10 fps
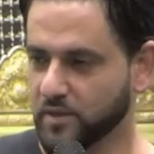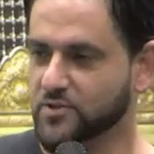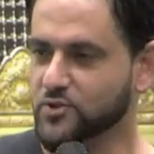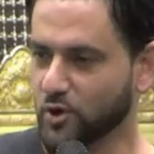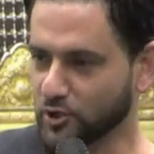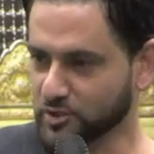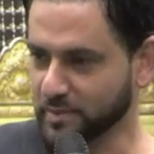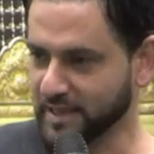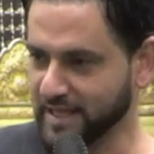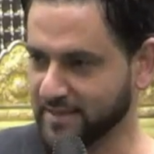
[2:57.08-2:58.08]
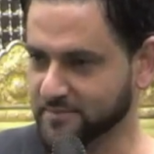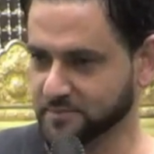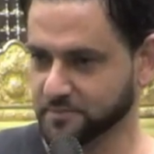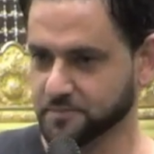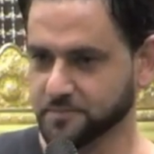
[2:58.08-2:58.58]
So ultimately,
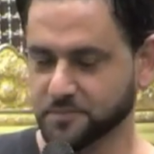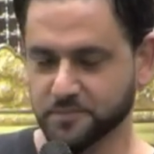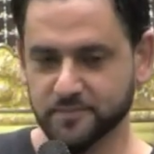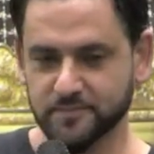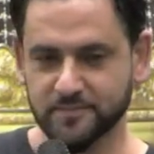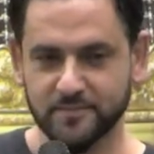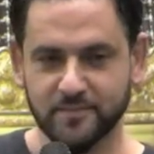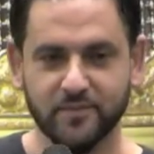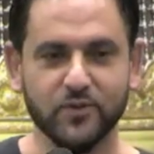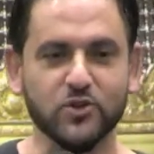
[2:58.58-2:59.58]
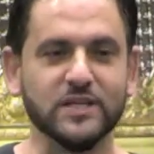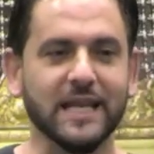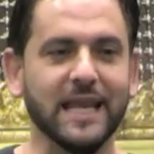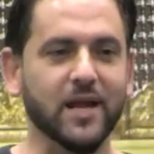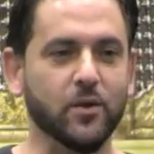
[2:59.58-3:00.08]
there's a
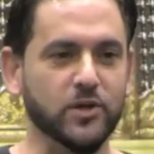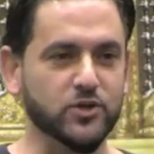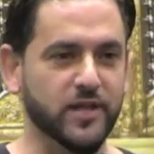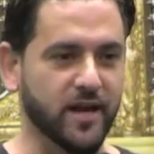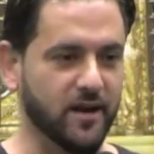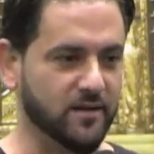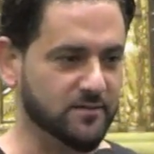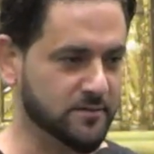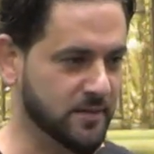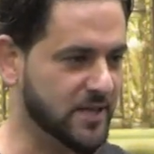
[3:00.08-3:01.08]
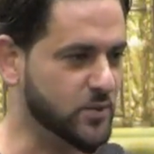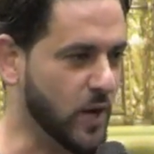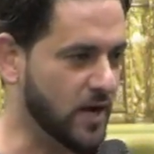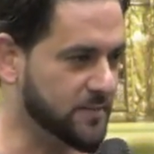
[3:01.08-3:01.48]
language there as well.